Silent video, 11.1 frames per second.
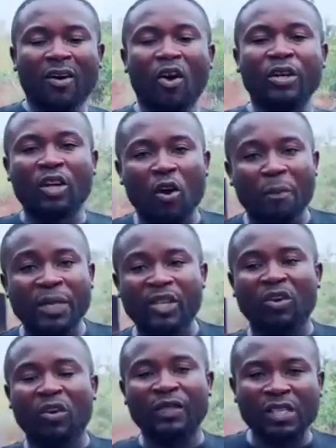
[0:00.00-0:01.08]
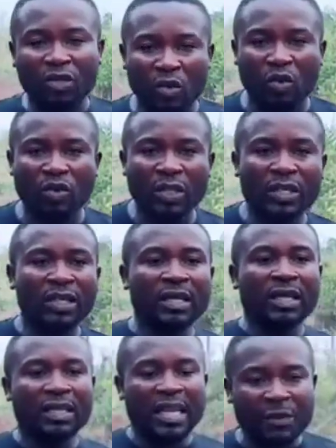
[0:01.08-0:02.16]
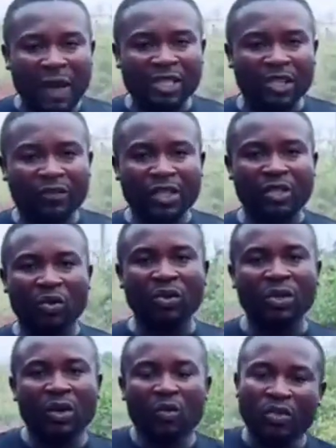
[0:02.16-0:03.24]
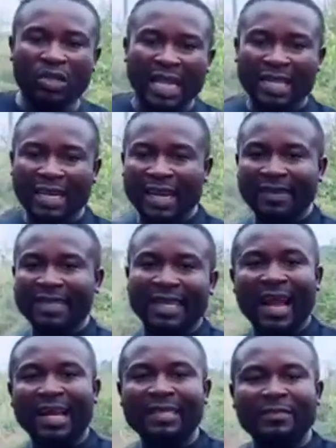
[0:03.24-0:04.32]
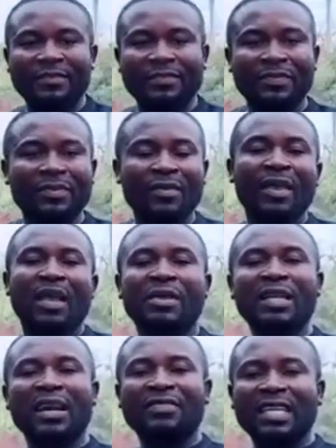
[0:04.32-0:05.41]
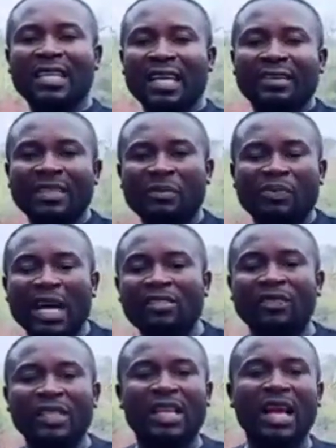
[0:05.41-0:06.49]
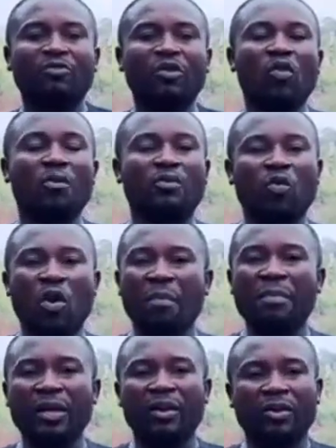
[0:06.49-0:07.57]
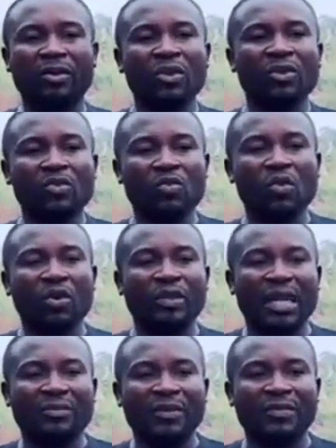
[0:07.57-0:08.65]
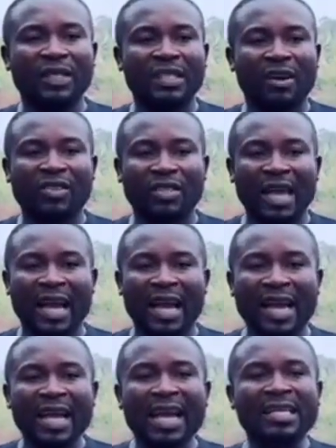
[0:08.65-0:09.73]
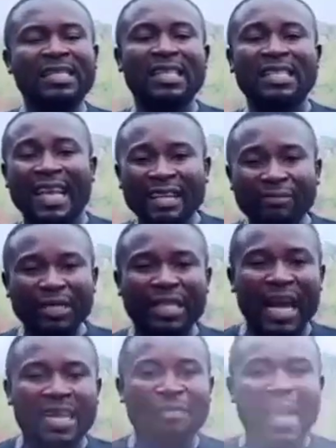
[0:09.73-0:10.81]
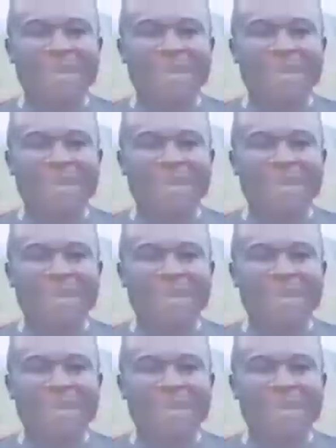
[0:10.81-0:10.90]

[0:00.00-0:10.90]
or the completion of this road, the expansion of this road, we'll start clearing the land. Immediately after the clearing, the price of this land will go up to 1,250,000 naira. This is a deliberate act